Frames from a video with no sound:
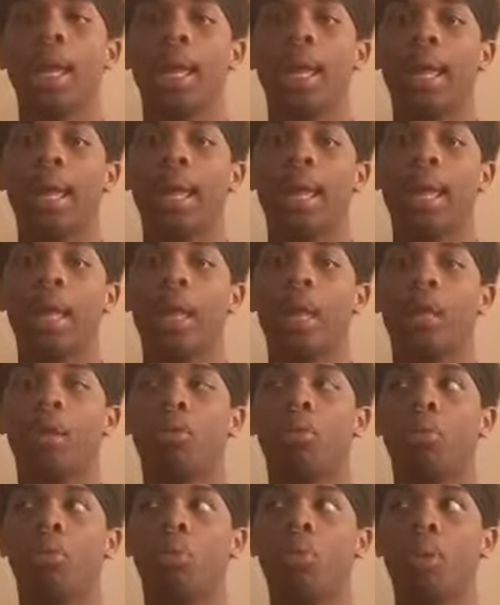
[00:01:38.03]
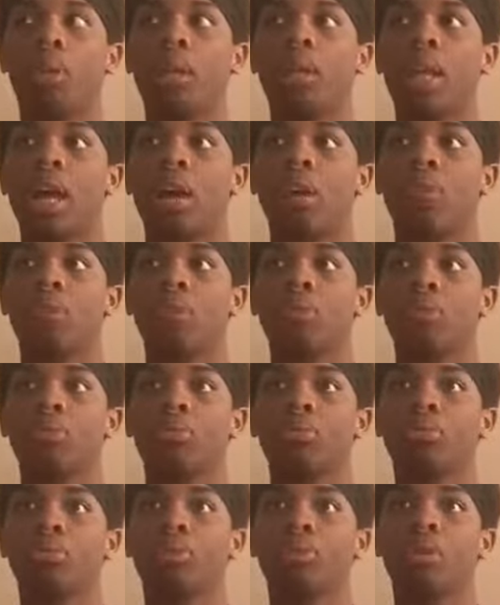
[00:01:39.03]
And without
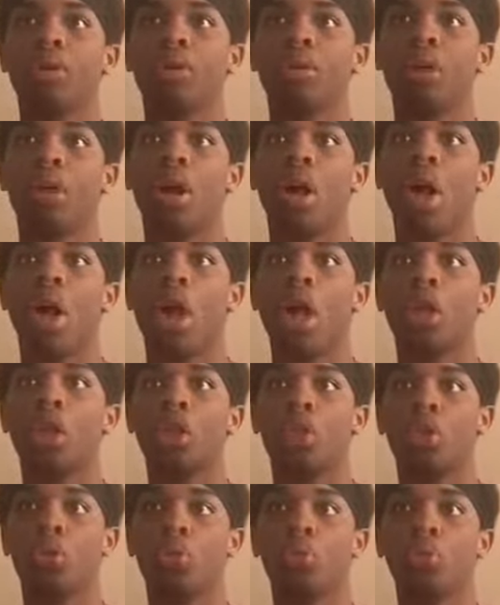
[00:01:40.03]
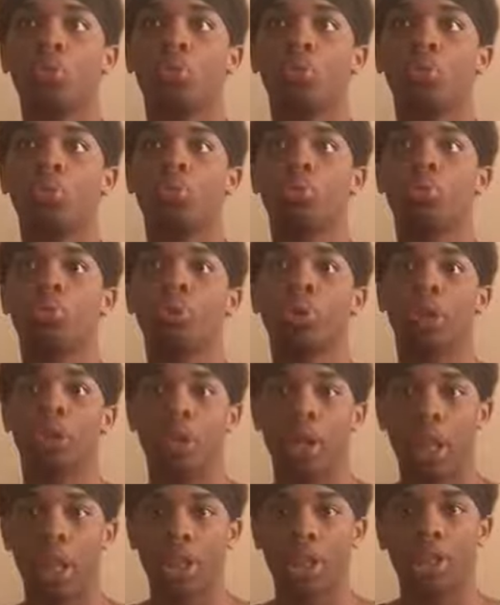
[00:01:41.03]
you were
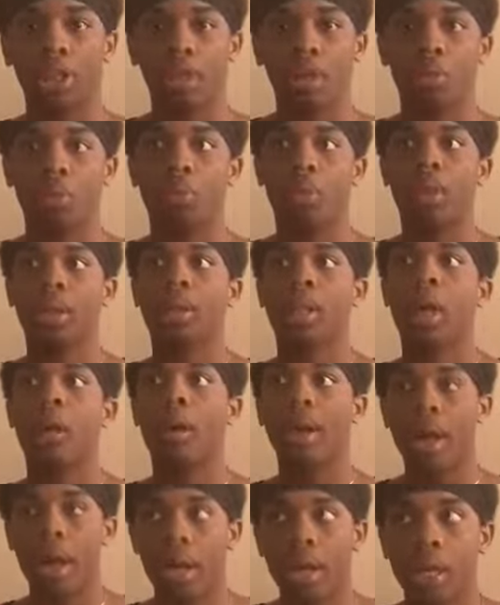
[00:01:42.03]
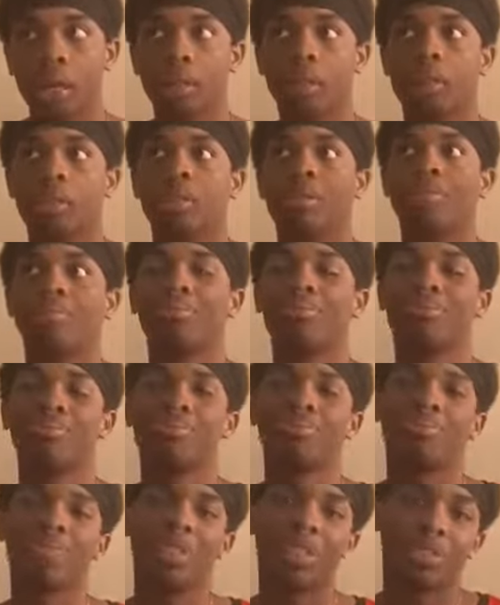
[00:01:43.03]
nothing without us.
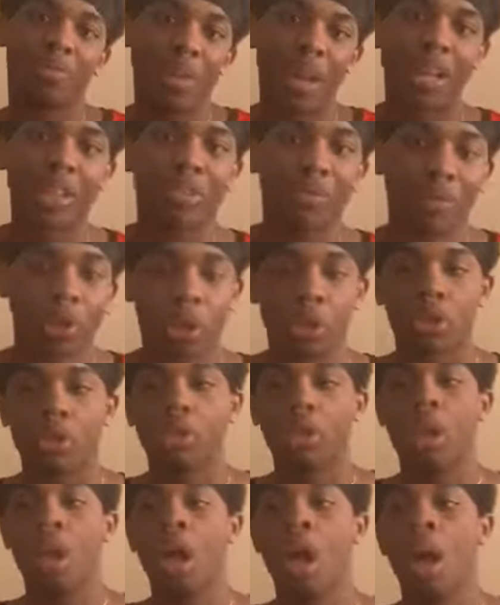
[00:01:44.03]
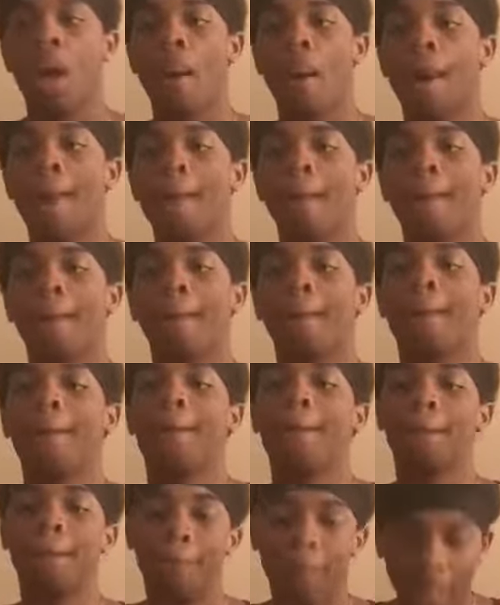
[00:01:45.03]
It's vice versa.
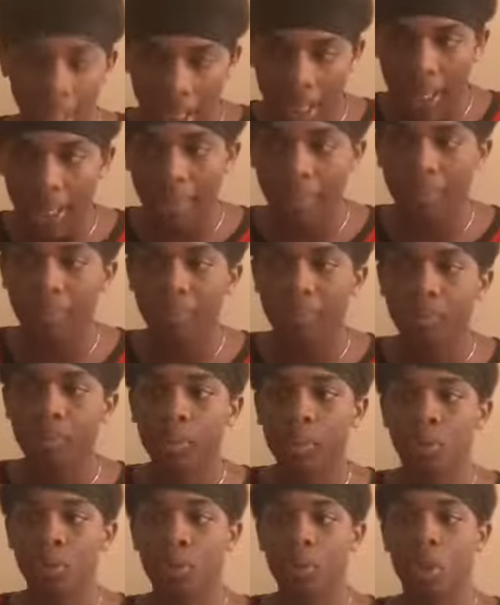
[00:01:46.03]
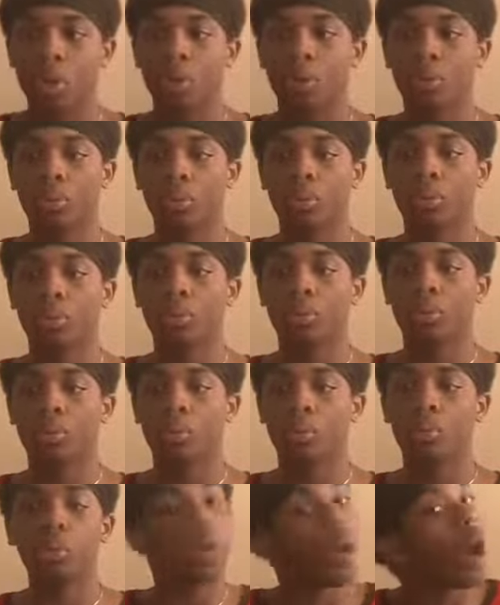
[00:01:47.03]
But no,
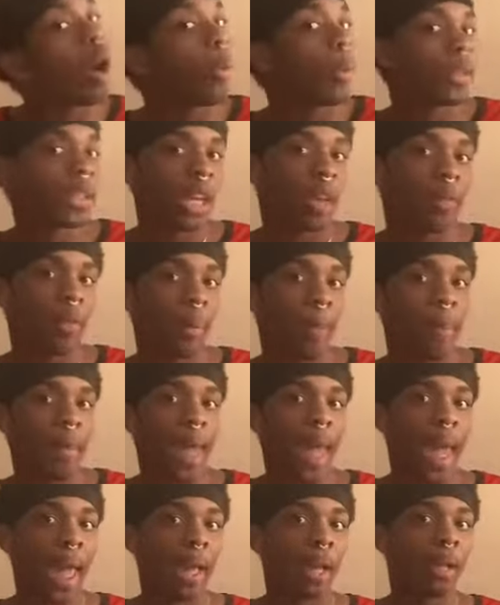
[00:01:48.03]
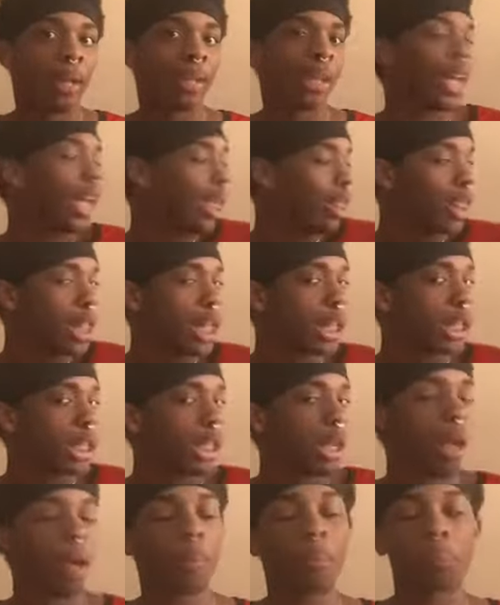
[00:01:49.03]
we'll always have your back and then
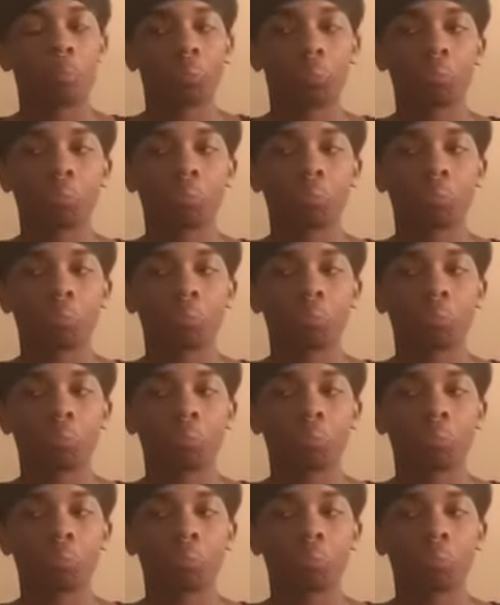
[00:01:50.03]
some.